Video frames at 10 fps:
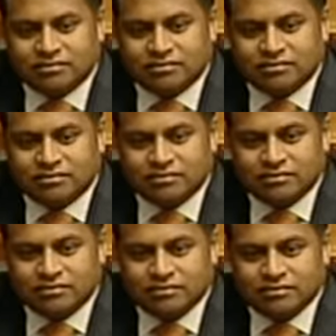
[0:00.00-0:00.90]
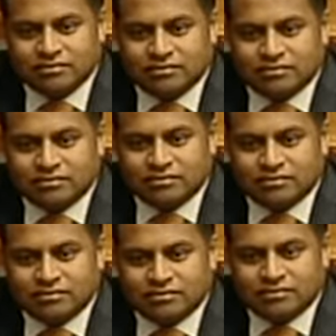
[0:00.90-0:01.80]

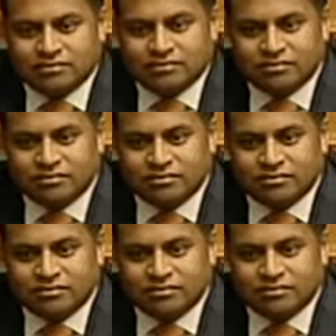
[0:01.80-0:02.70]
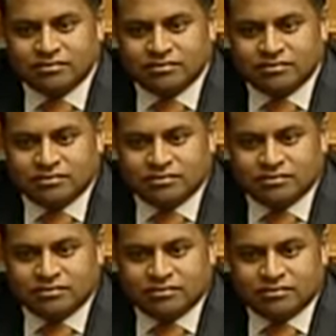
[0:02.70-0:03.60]

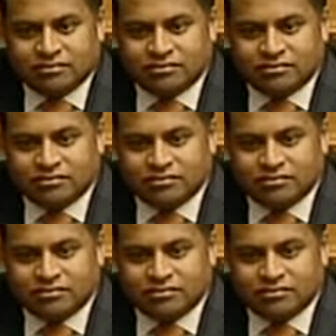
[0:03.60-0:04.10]
(silent)